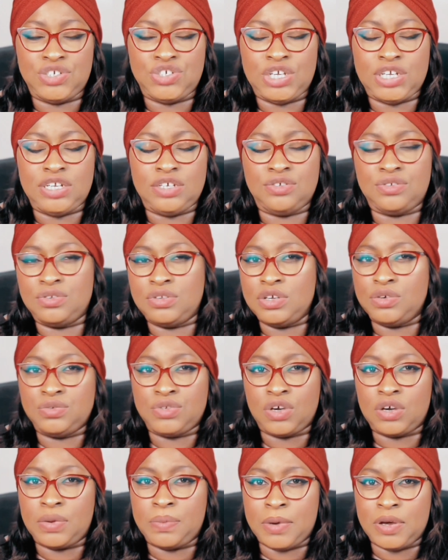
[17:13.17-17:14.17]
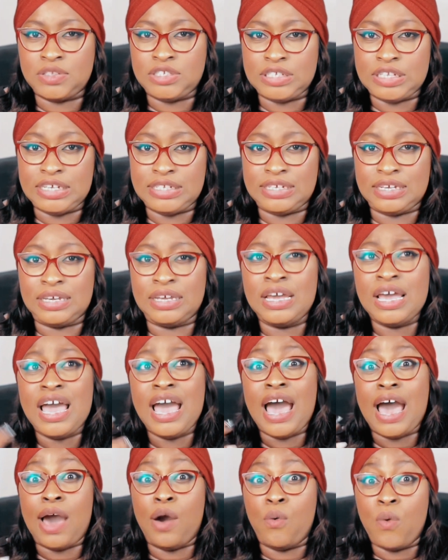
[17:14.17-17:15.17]
shady, so they'll talk about it later.
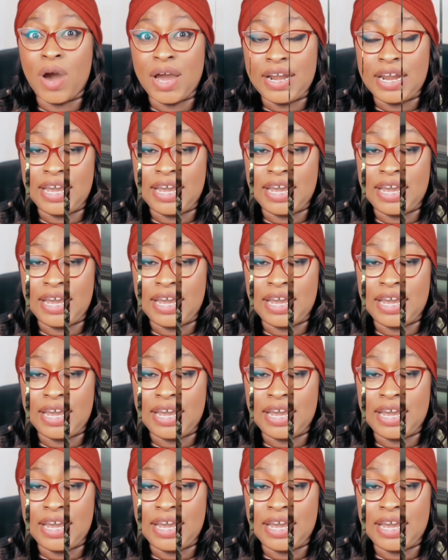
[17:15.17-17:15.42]
At 1